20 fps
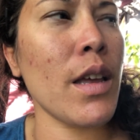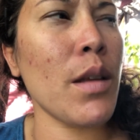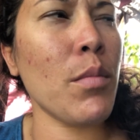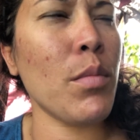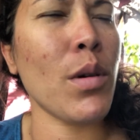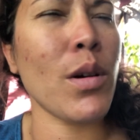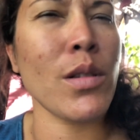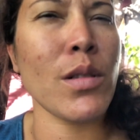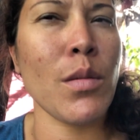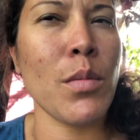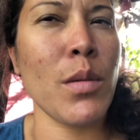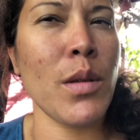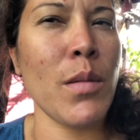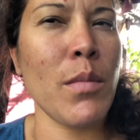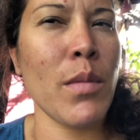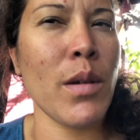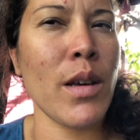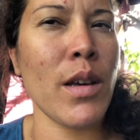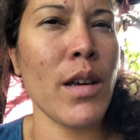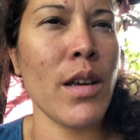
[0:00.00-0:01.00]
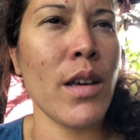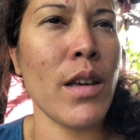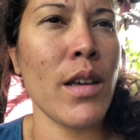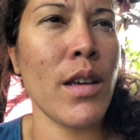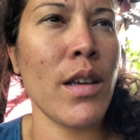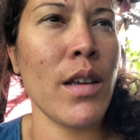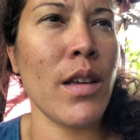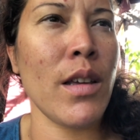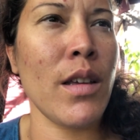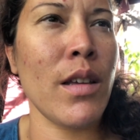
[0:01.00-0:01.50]
possibly
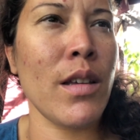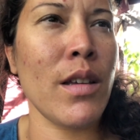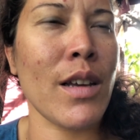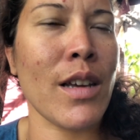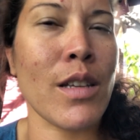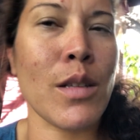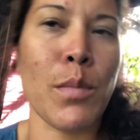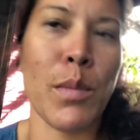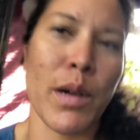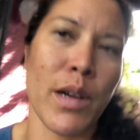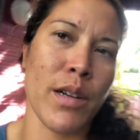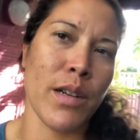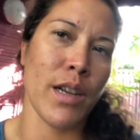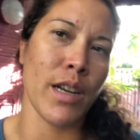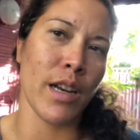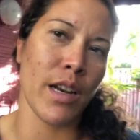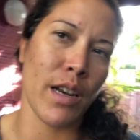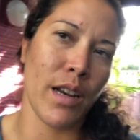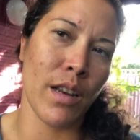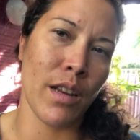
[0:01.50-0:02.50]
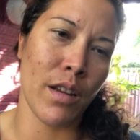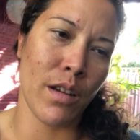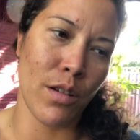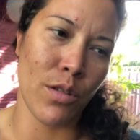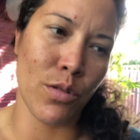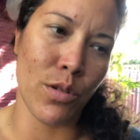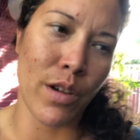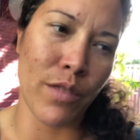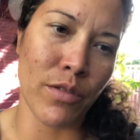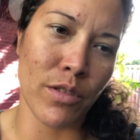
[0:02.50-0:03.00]
my expired Canadian
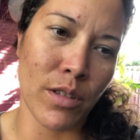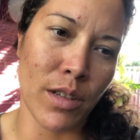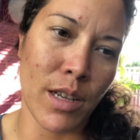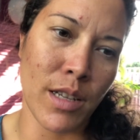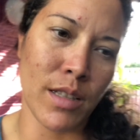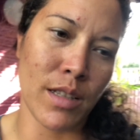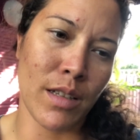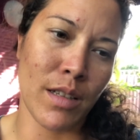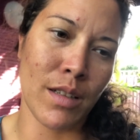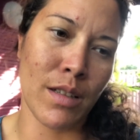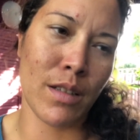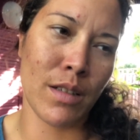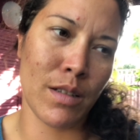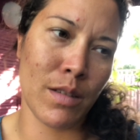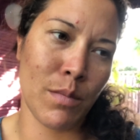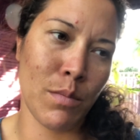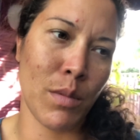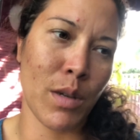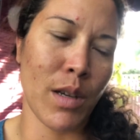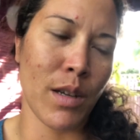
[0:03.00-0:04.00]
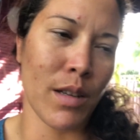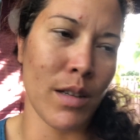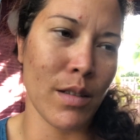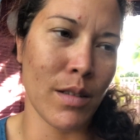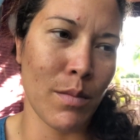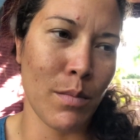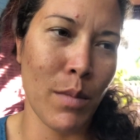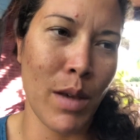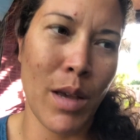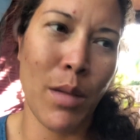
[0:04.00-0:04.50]
driver's license
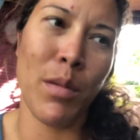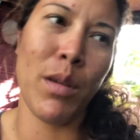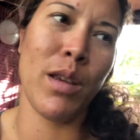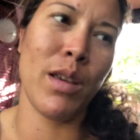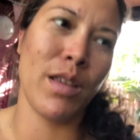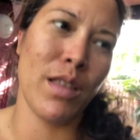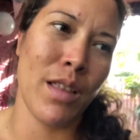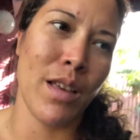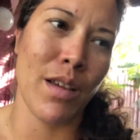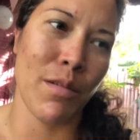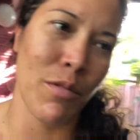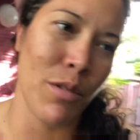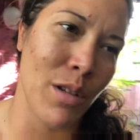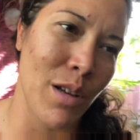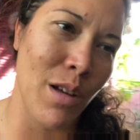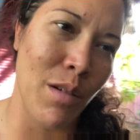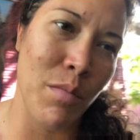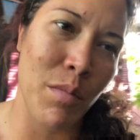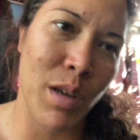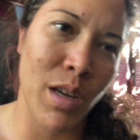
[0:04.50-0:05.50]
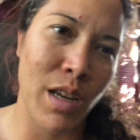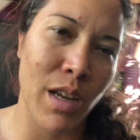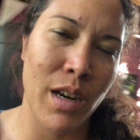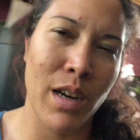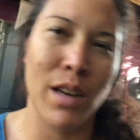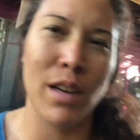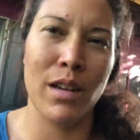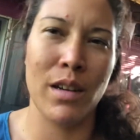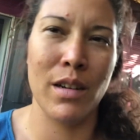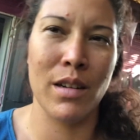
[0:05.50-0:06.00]
because maybe that will help me get
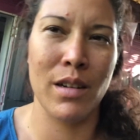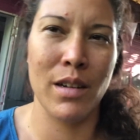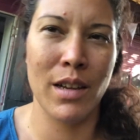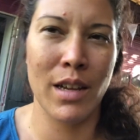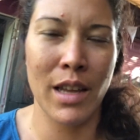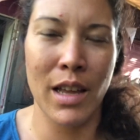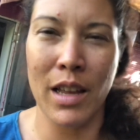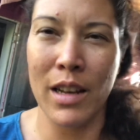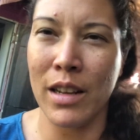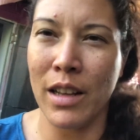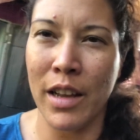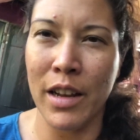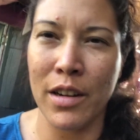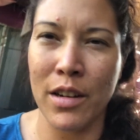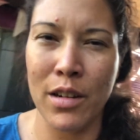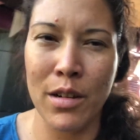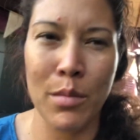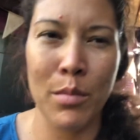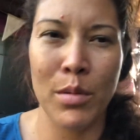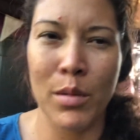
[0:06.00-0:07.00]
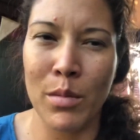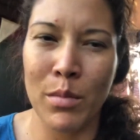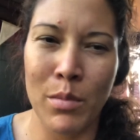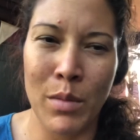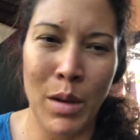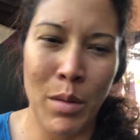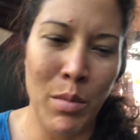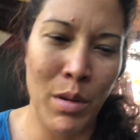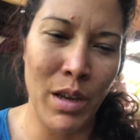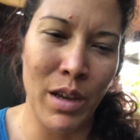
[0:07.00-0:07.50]
it again later, but
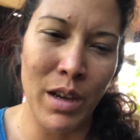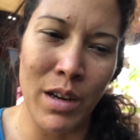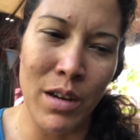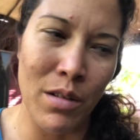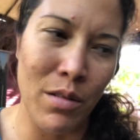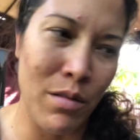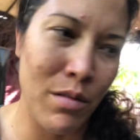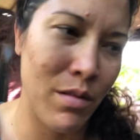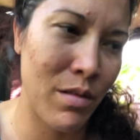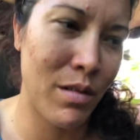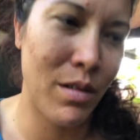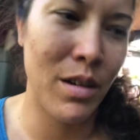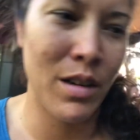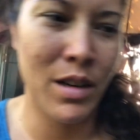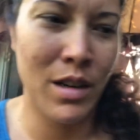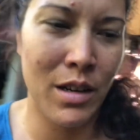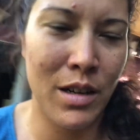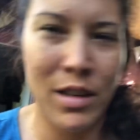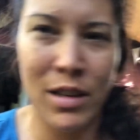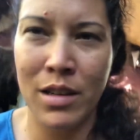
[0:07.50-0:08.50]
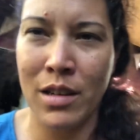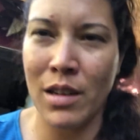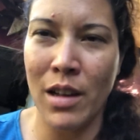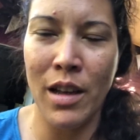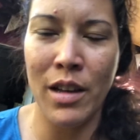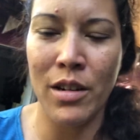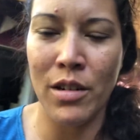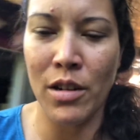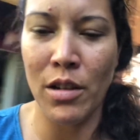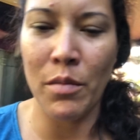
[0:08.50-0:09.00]
maybe I don't need to,
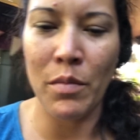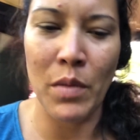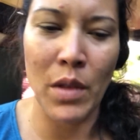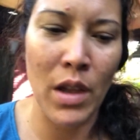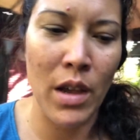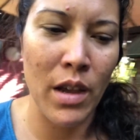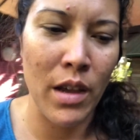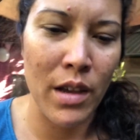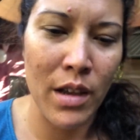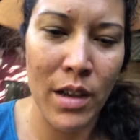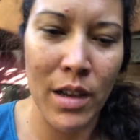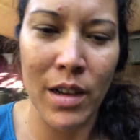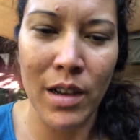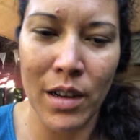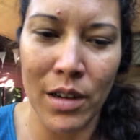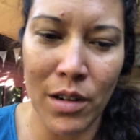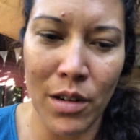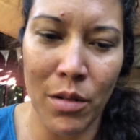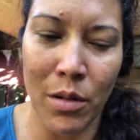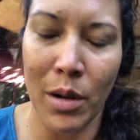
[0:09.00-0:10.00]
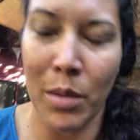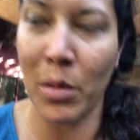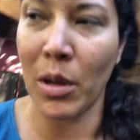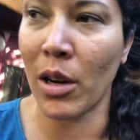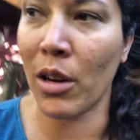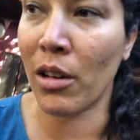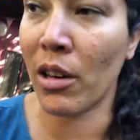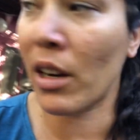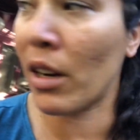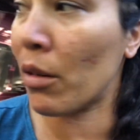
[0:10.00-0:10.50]
I don't know. I don't know I'm
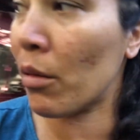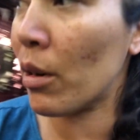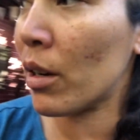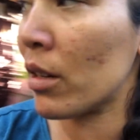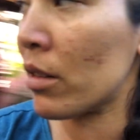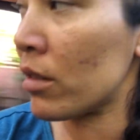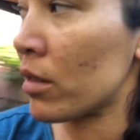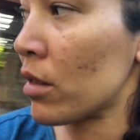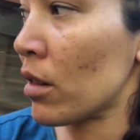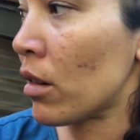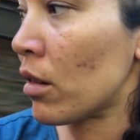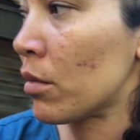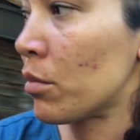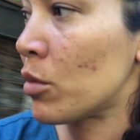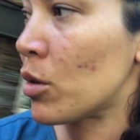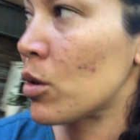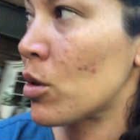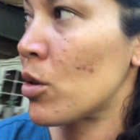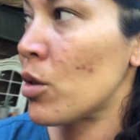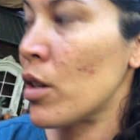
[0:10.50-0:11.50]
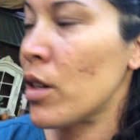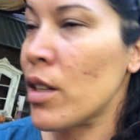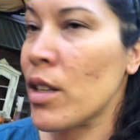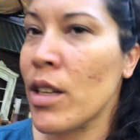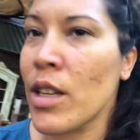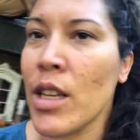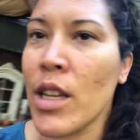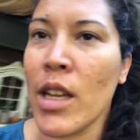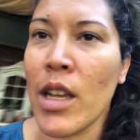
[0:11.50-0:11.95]
carrying it around, so I'm just trying to